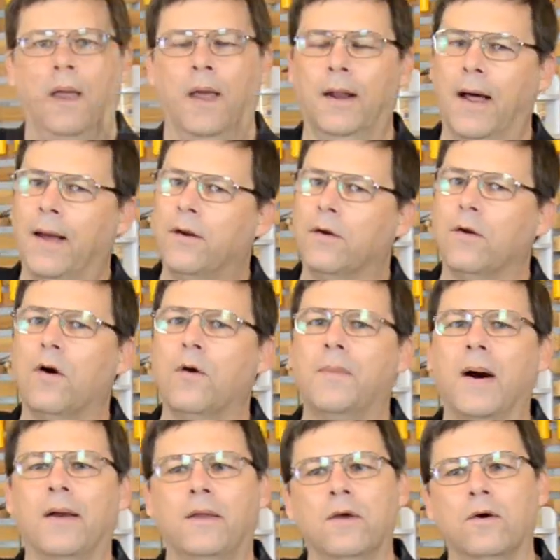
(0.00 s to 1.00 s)
And I don't know
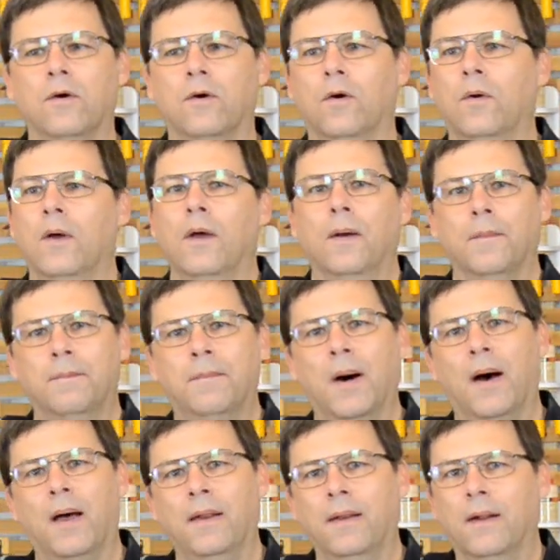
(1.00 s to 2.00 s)
about you,
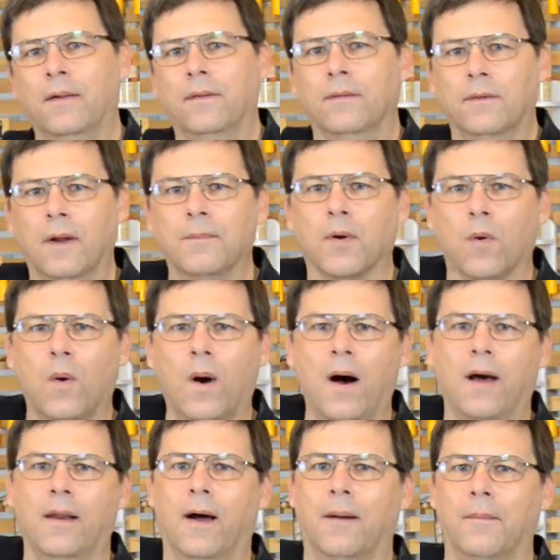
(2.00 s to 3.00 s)
but number
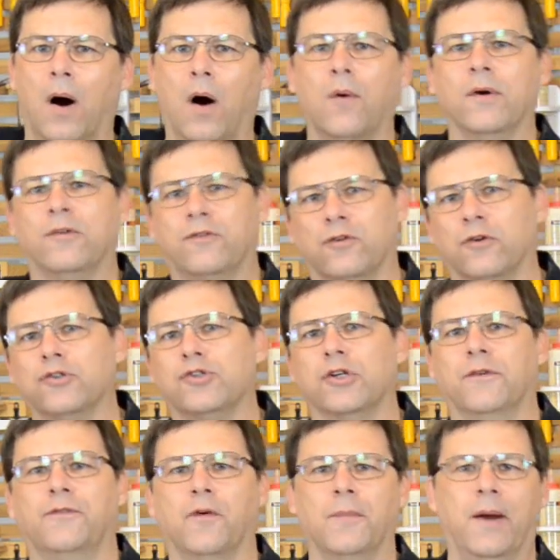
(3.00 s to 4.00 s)
one, I'm always
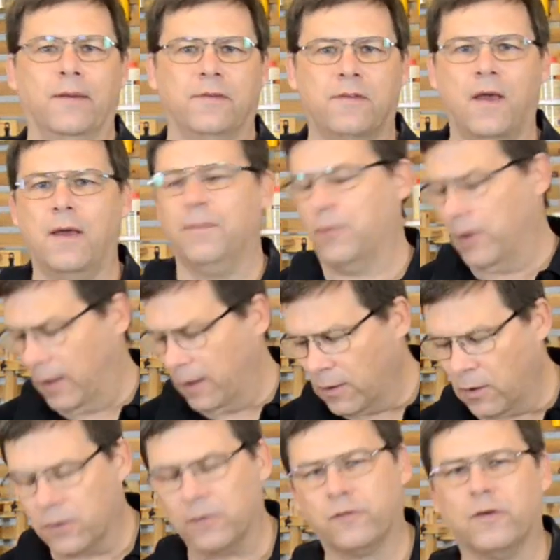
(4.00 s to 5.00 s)
searching for my tape when I
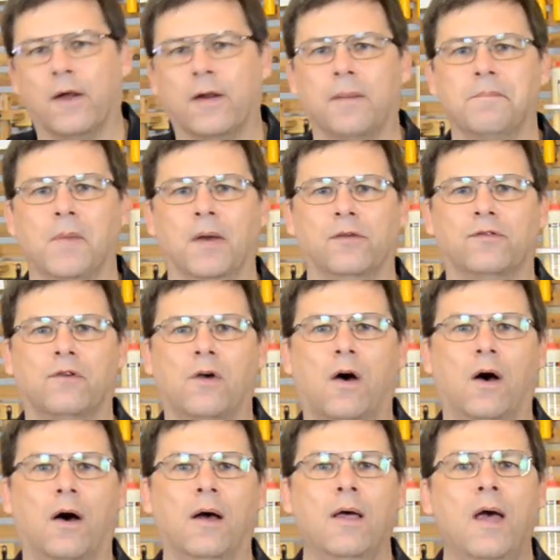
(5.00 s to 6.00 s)
go to set up my
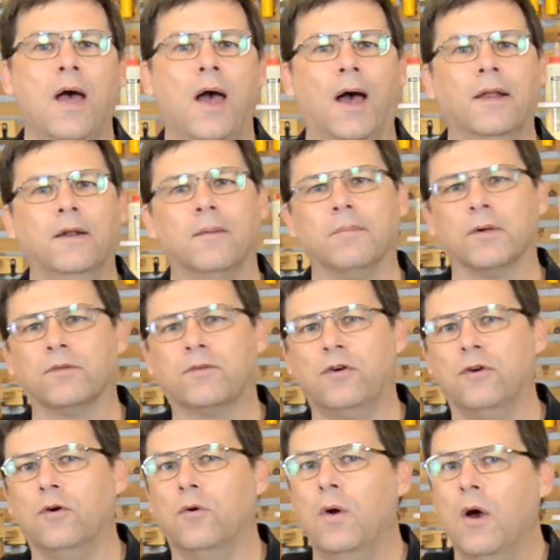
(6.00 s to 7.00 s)
saw. And number
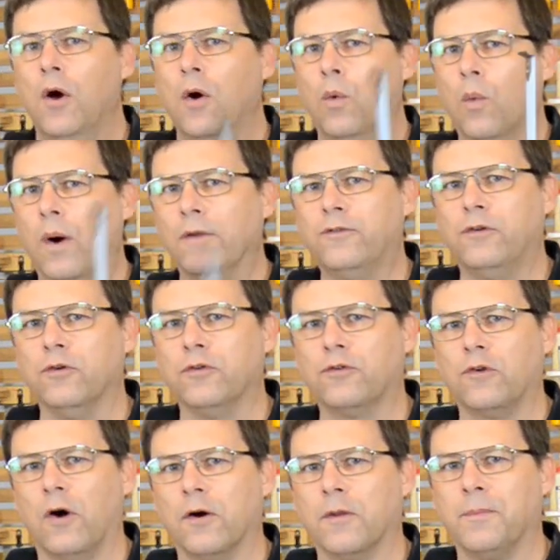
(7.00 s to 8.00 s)
two, once you
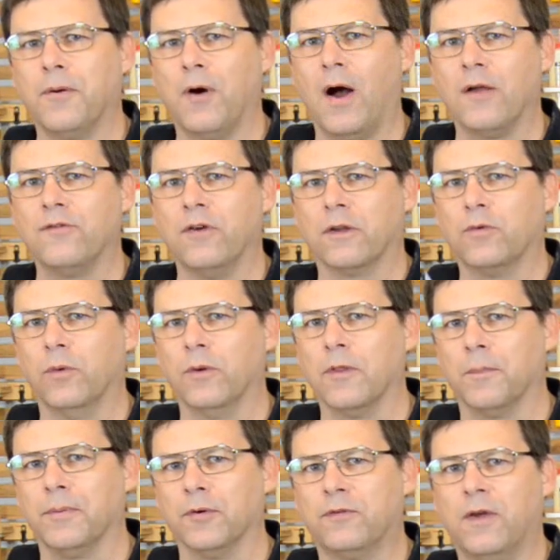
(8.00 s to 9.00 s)
start a project with
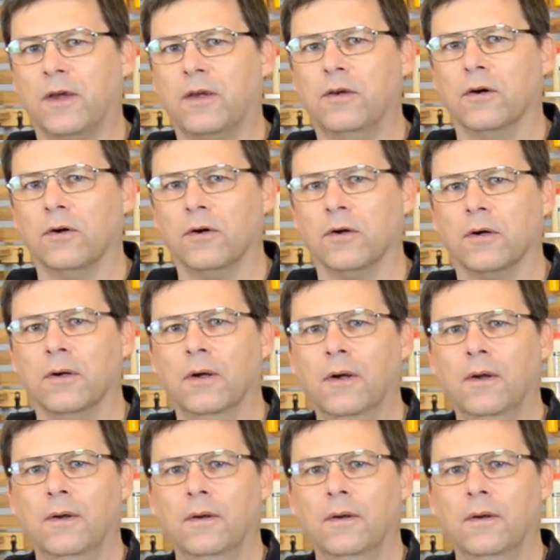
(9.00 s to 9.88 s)
a particular